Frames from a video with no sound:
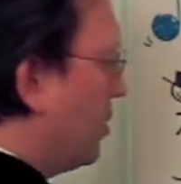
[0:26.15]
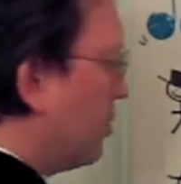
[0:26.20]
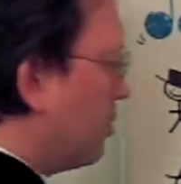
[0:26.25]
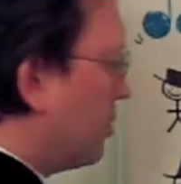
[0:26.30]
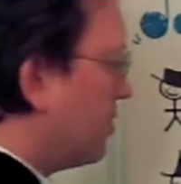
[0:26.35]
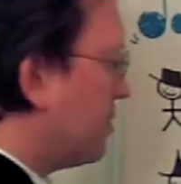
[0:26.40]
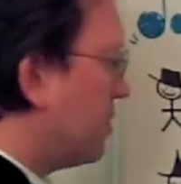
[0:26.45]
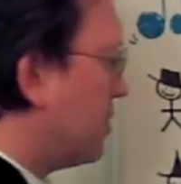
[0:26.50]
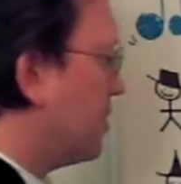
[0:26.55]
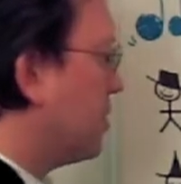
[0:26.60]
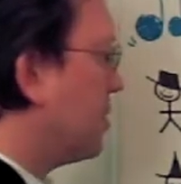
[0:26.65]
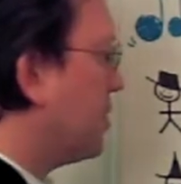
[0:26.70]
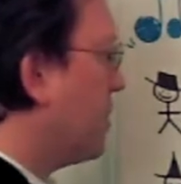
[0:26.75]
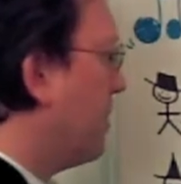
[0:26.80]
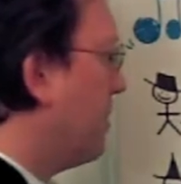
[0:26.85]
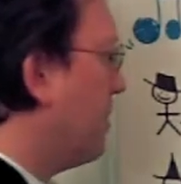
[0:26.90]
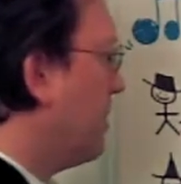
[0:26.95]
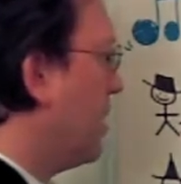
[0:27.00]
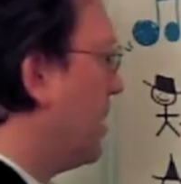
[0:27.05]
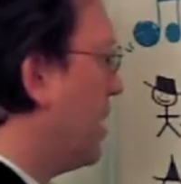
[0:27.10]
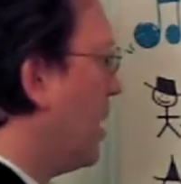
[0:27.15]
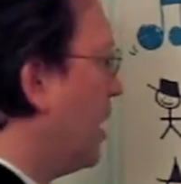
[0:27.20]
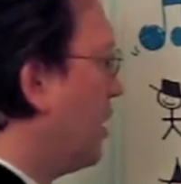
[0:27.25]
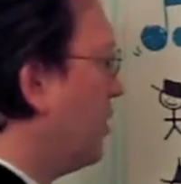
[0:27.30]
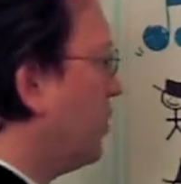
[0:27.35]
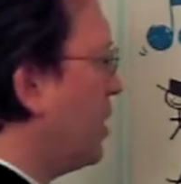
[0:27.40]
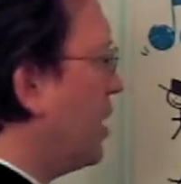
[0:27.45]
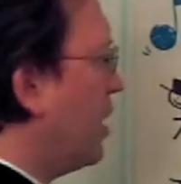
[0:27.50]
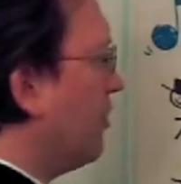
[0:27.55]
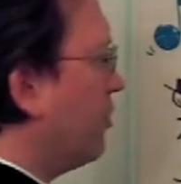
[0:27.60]
The system,
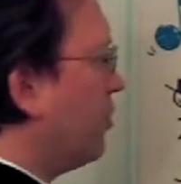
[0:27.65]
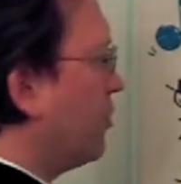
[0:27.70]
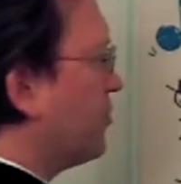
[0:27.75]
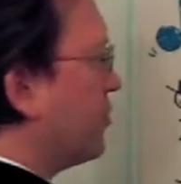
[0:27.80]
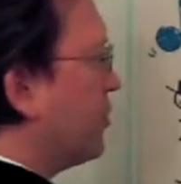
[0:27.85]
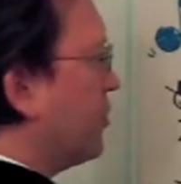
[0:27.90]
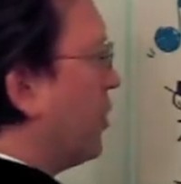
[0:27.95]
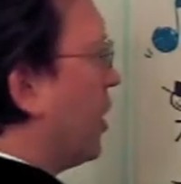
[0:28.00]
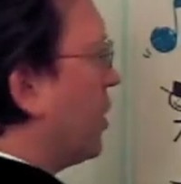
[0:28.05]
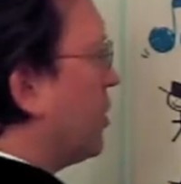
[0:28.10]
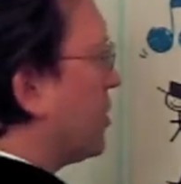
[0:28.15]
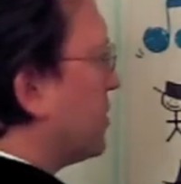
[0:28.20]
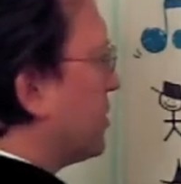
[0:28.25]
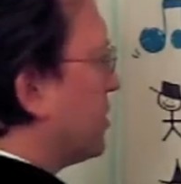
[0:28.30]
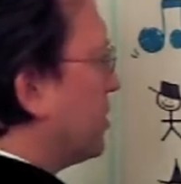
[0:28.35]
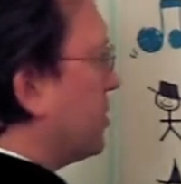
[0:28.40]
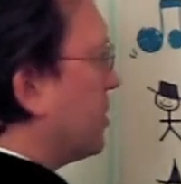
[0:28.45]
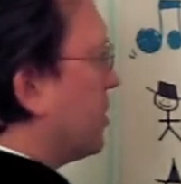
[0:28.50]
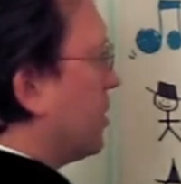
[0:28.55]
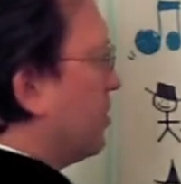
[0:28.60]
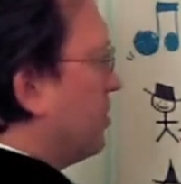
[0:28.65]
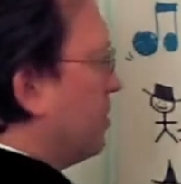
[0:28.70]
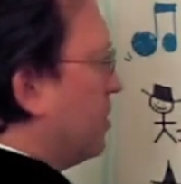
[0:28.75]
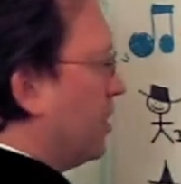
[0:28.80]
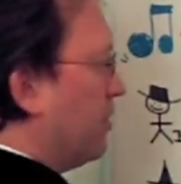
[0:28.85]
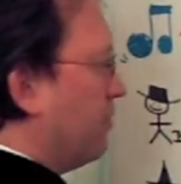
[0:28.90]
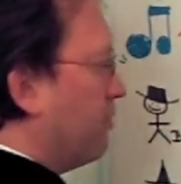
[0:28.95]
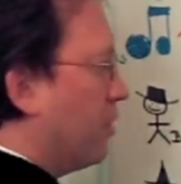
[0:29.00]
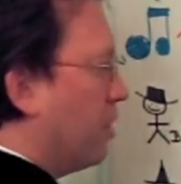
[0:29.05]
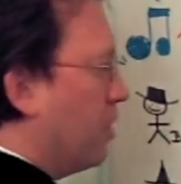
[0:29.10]
and we have also other system
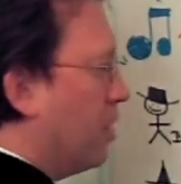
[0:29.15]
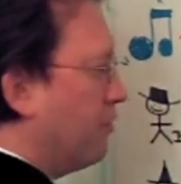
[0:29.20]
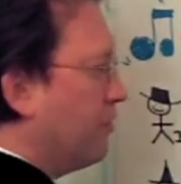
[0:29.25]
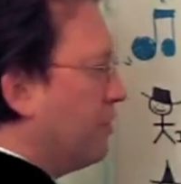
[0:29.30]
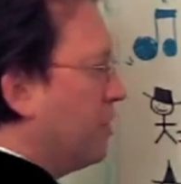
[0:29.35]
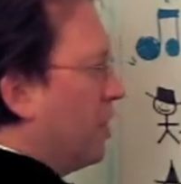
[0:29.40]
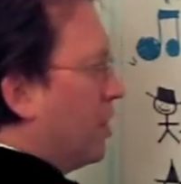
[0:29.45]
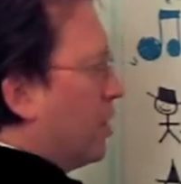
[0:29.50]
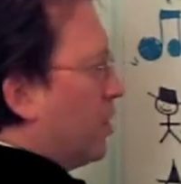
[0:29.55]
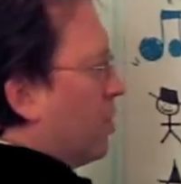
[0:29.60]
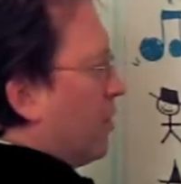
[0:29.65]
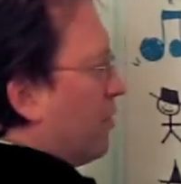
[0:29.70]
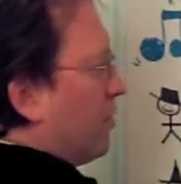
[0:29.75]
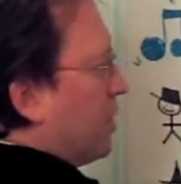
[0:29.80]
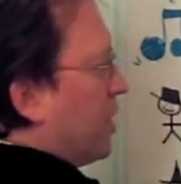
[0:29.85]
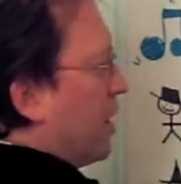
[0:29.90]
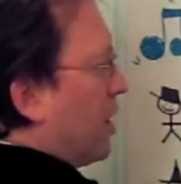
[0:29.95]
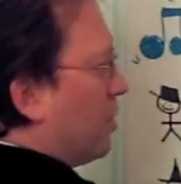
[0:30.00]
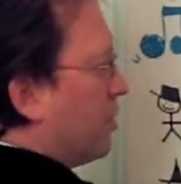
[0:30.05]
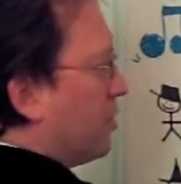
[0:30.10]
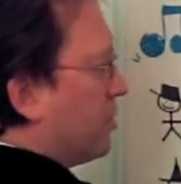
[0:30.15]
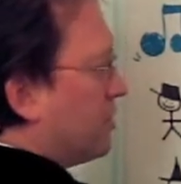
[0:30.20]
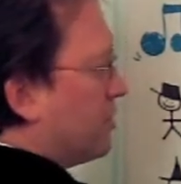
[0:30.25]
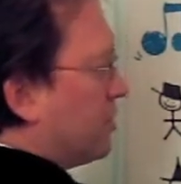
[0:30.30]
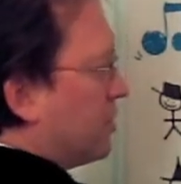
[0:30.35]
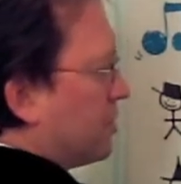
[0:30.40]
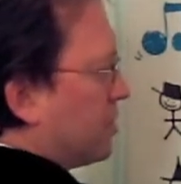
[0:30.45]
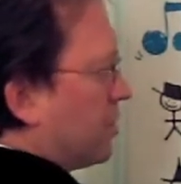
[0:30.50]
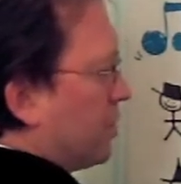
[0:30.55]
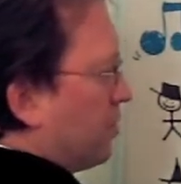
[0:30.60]
involved. We have the other
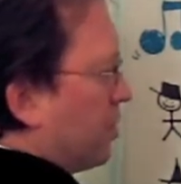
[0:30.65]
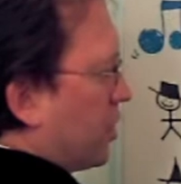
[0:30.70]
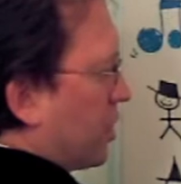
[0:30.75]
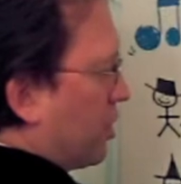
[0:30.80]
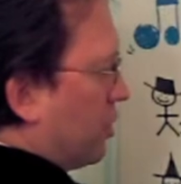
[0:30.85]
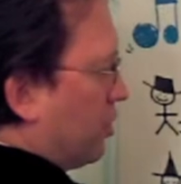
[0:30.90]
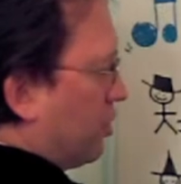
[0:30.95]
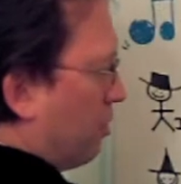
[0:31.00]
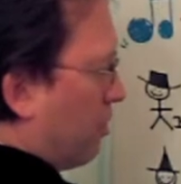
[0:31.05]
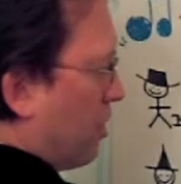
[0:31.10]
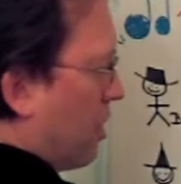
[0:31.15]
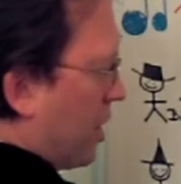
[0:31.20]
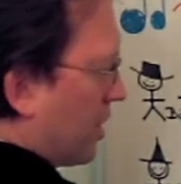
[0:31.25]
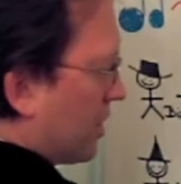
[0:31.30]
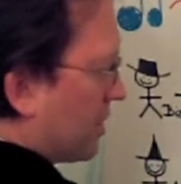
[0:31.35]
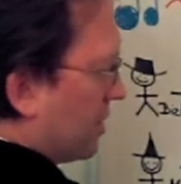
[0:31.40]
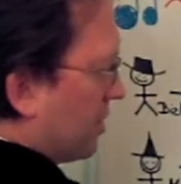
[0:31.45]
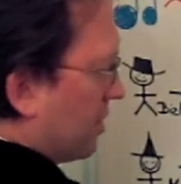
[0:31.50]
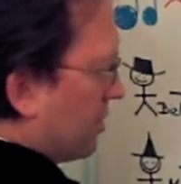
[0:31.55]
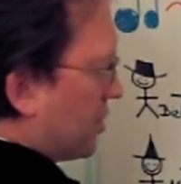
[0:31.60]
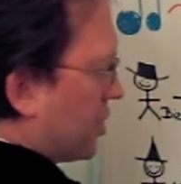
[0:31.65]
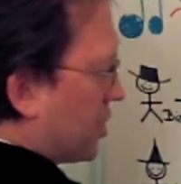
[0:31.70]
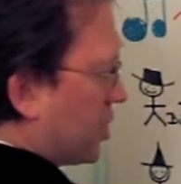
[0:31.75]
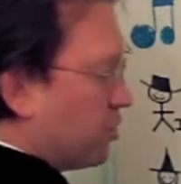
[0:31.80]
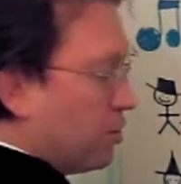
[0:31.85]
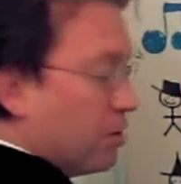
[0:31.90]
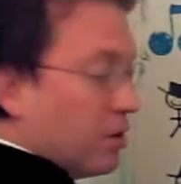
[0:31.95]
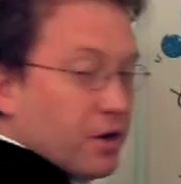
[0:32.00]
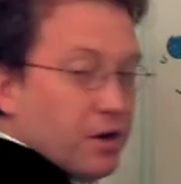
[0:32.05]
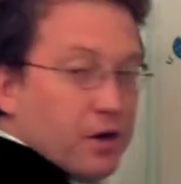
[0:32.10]
system, the CureBox, and the
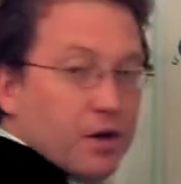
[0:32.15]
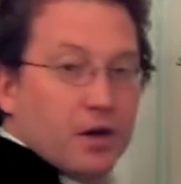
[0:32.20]
scheduler.